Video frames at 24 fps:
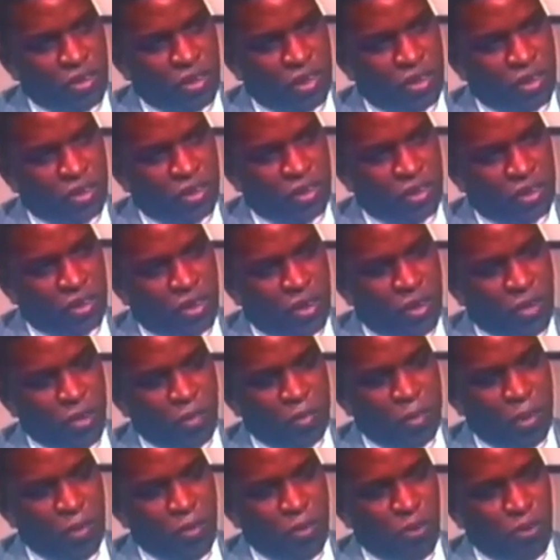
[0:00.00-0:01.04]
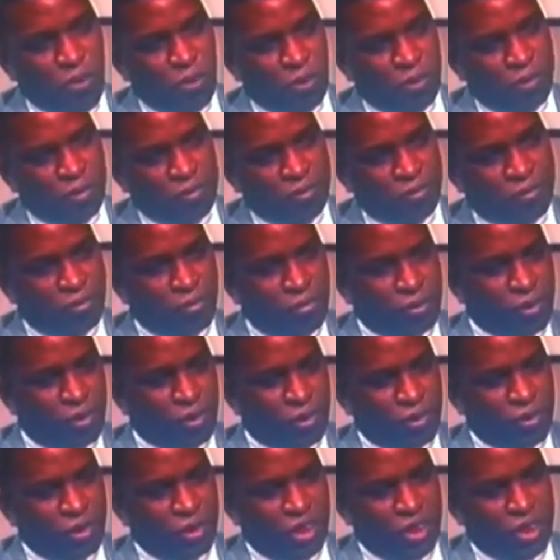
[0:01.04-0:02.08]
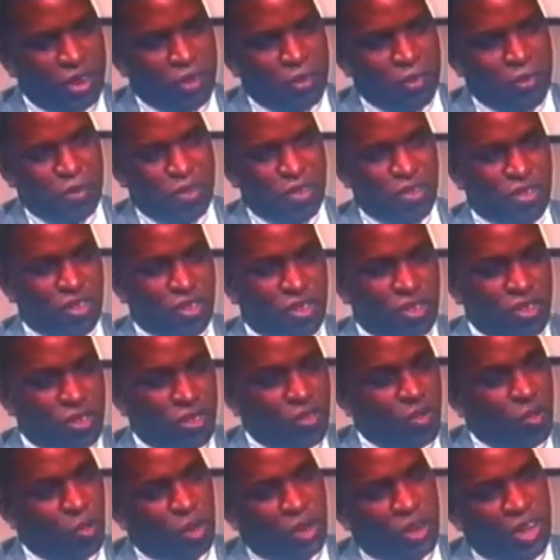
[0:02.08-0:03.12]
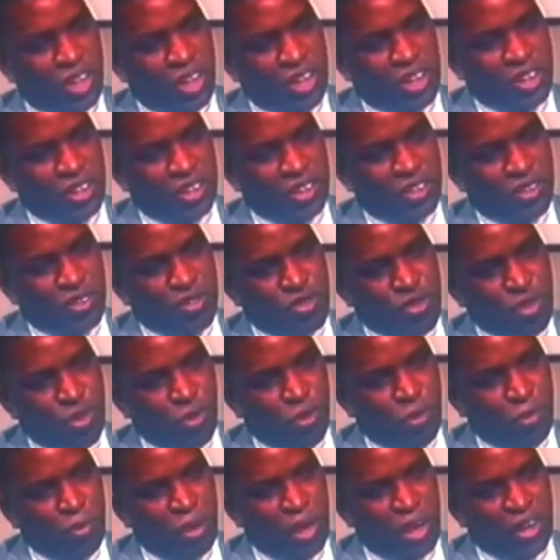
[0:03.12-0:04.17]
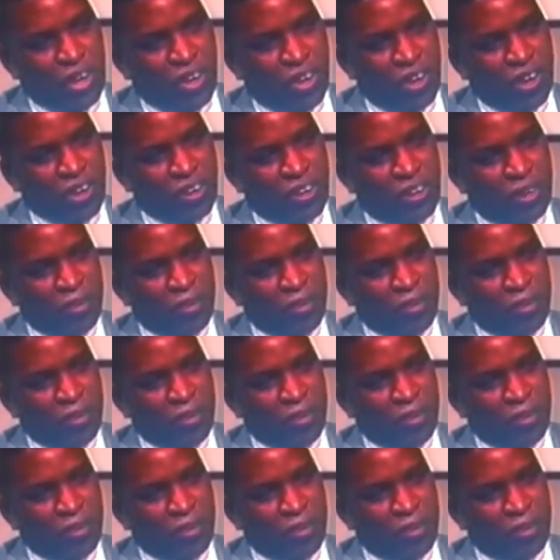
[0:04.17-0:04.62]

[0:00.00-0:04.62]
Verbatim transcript: that uh, other people will get into the where they can control black art